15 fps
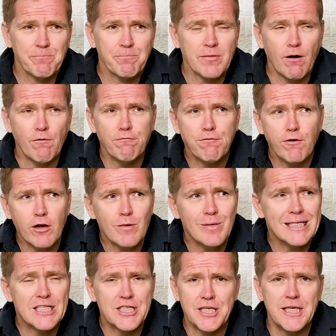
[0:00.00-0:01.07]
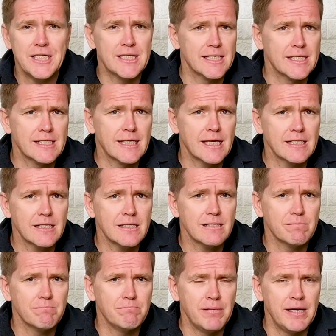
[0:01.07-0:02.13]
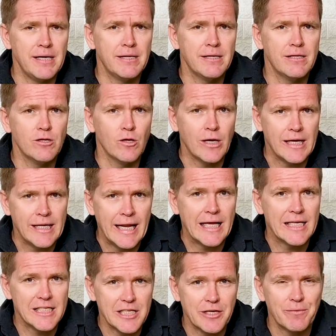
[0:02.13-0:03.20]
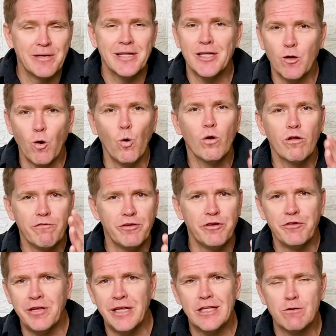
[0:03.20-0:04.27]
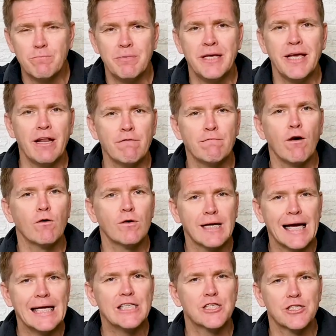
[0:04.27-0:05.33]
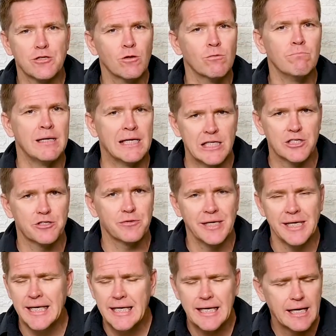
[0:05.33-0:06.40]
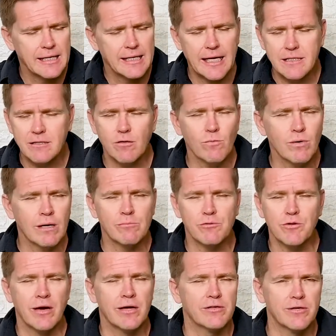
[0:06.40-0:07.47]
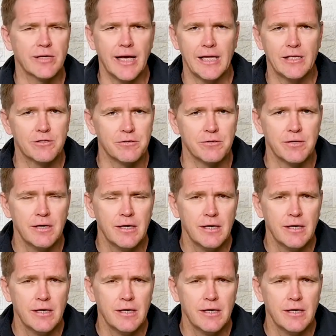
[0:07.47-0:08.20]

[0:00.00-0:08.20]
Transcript: Now, following Jesus doesn't mean necessarily that all of you need to be in vocational ministry. That's not what I'm trying to get to.